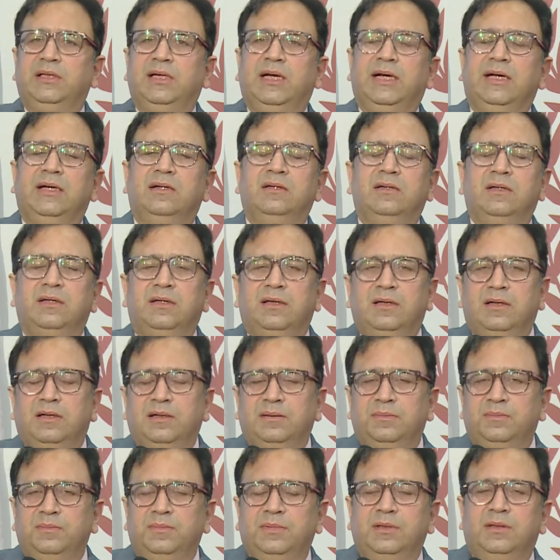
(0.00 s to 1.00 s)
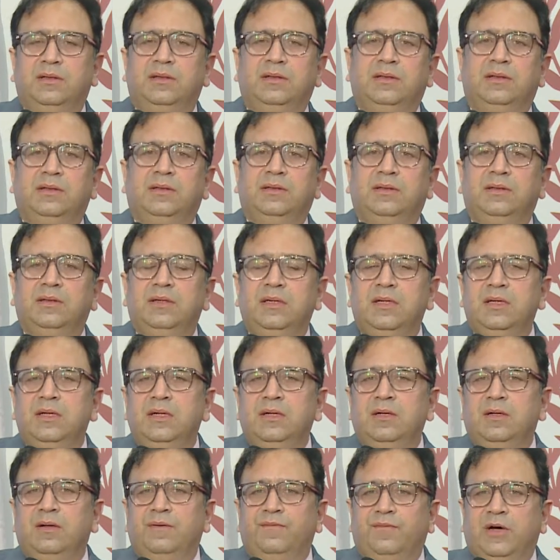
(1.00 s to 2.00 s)
like
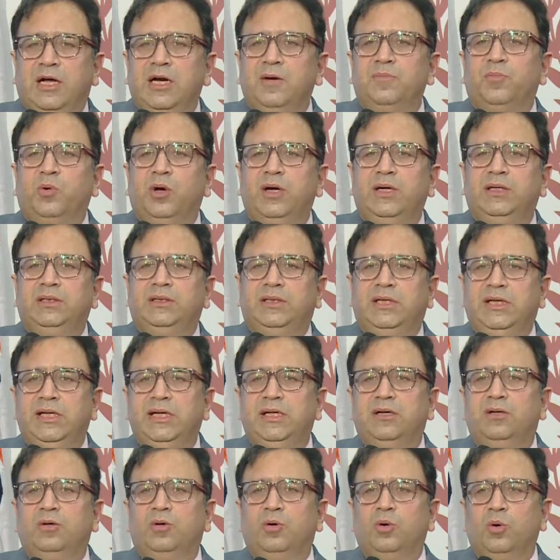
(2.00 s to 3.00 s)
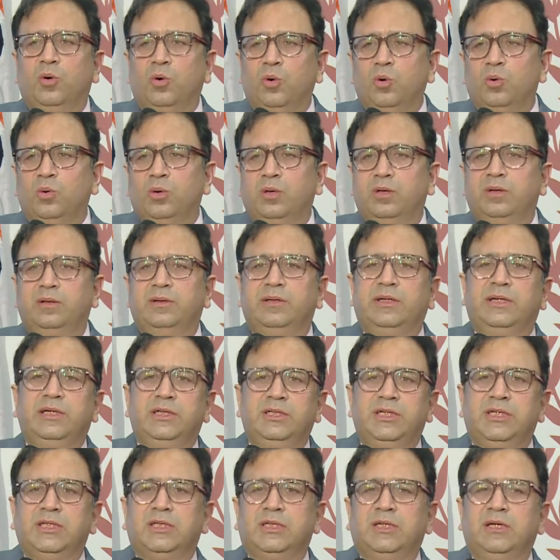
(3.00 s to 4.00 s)
1.3 crore
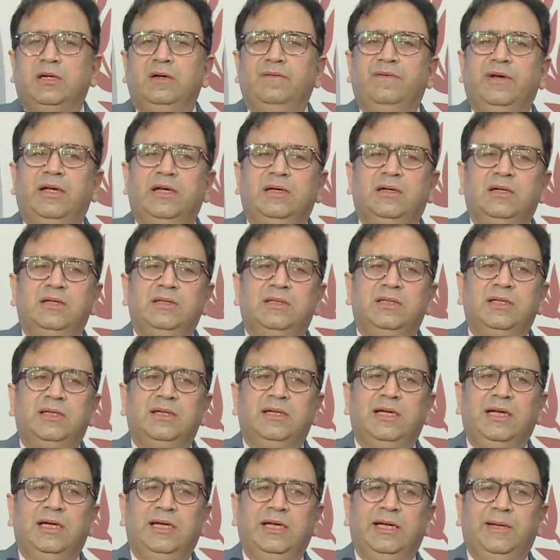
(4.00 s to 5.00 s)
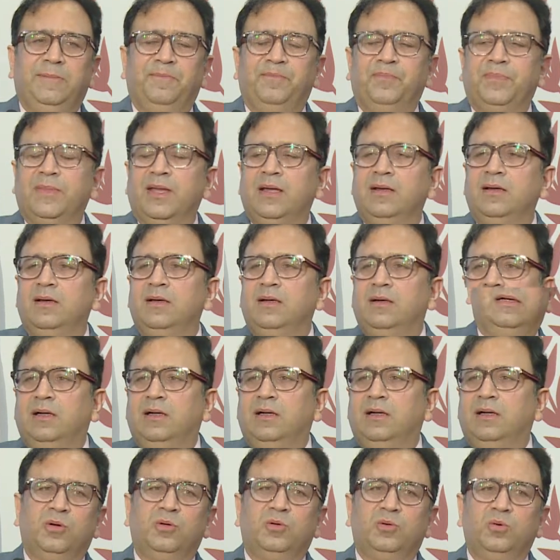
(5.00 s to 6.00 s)
registered vehicles in Delhi.
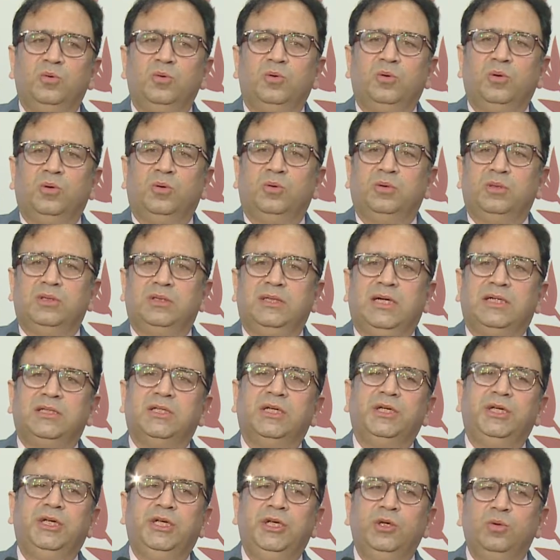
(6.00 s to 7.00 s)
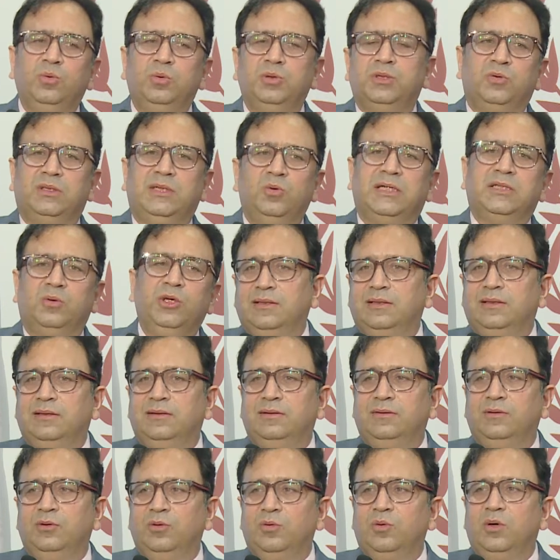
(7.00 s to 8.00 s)
Now 2 crores, that's a huge number.
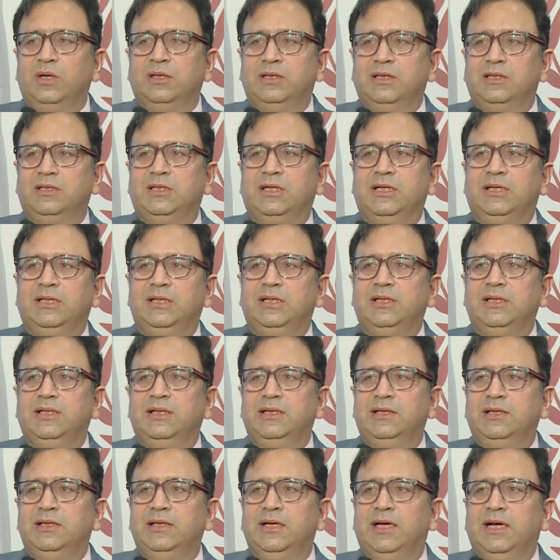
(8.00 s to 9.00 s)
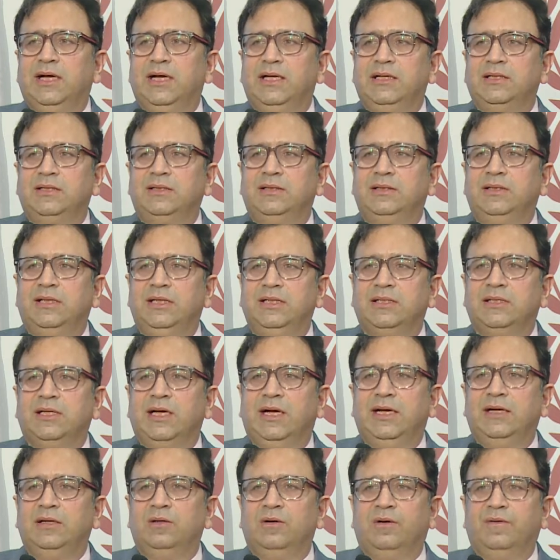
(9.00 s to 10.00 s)
No other city in India has these
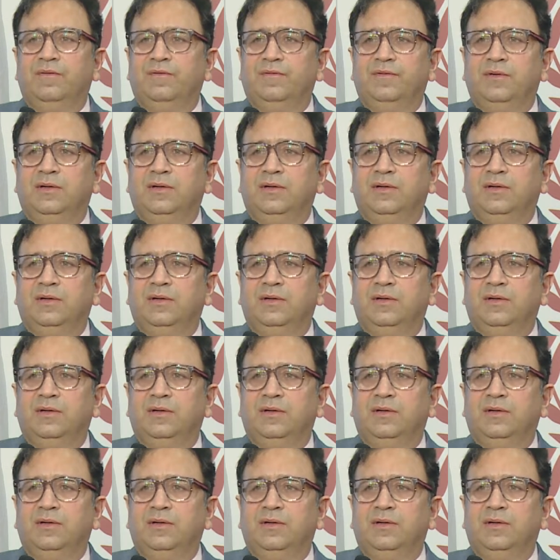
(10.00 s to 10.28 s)
kind of